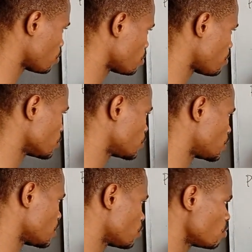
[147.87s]
double bond,
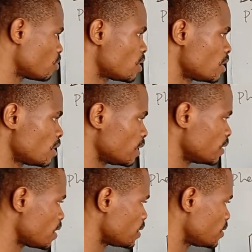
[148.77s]
single, and
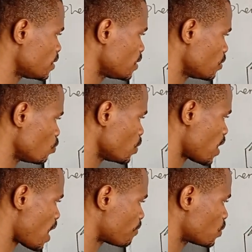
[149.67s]
then we
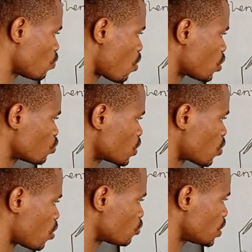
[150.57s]
have the word we
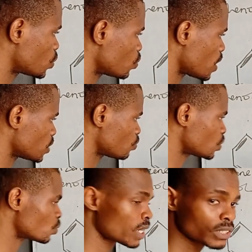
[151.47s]
call resonance.
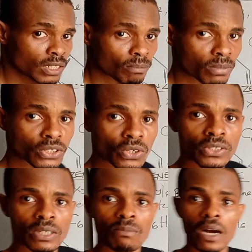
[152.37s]
Resonance simply
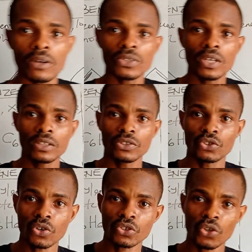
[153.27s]
talks about
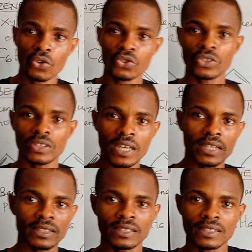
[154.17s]
structures
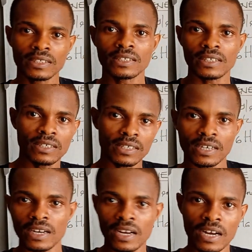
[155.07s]
that
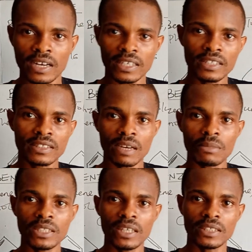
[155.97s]
are
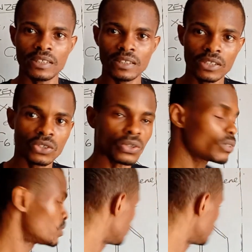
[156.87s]
intermediate in nature.